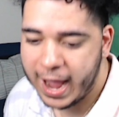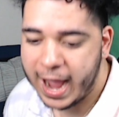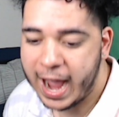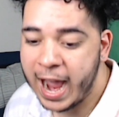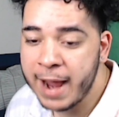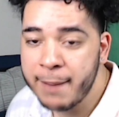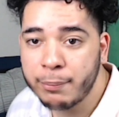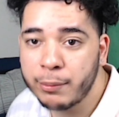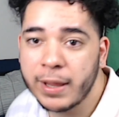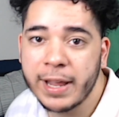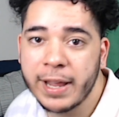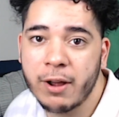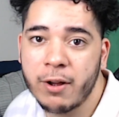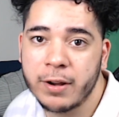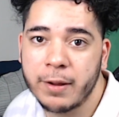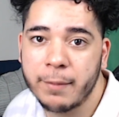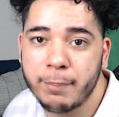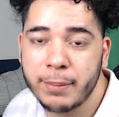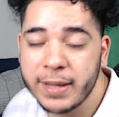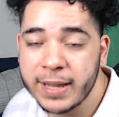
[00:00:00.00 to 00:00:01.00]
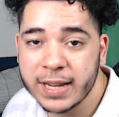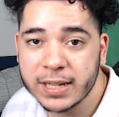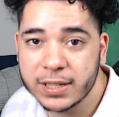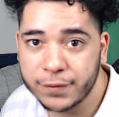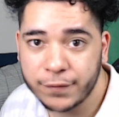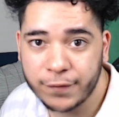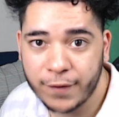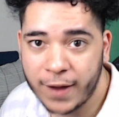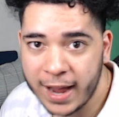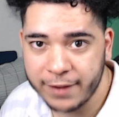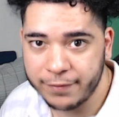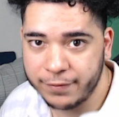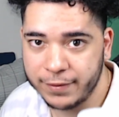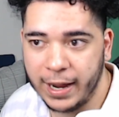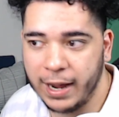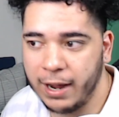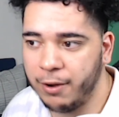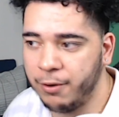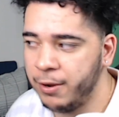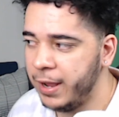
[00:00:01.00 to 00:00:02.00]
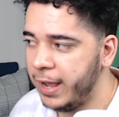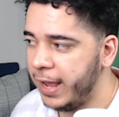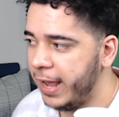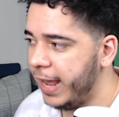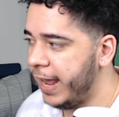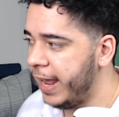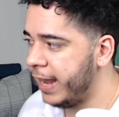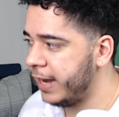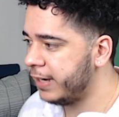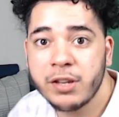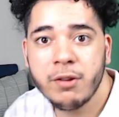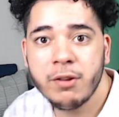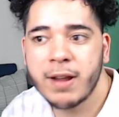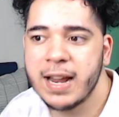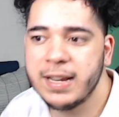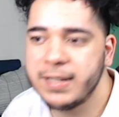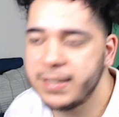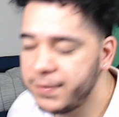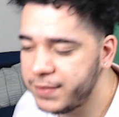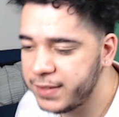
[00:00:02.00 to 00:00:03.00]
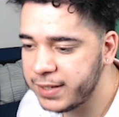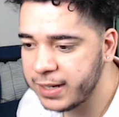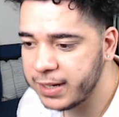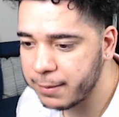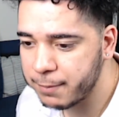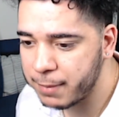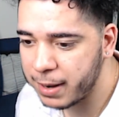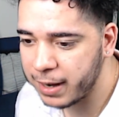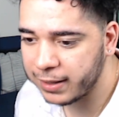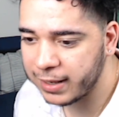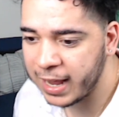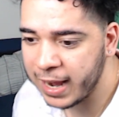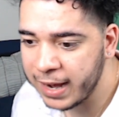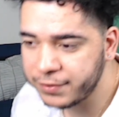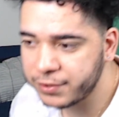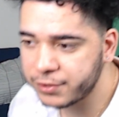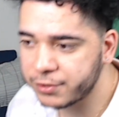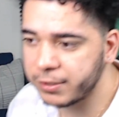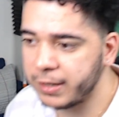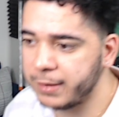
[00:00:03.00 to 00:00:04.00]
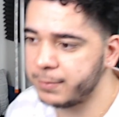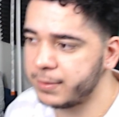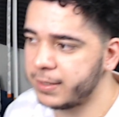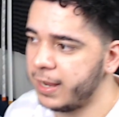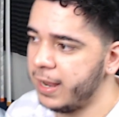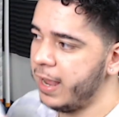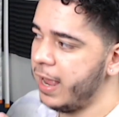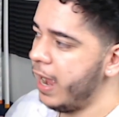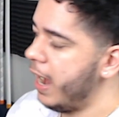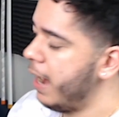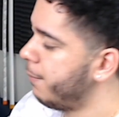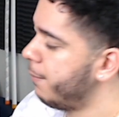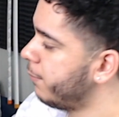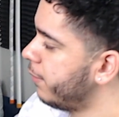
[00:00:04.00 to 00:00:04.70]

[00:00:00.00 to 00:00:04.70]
I play on a P S five now, and you guys have seen in my live streams, I'm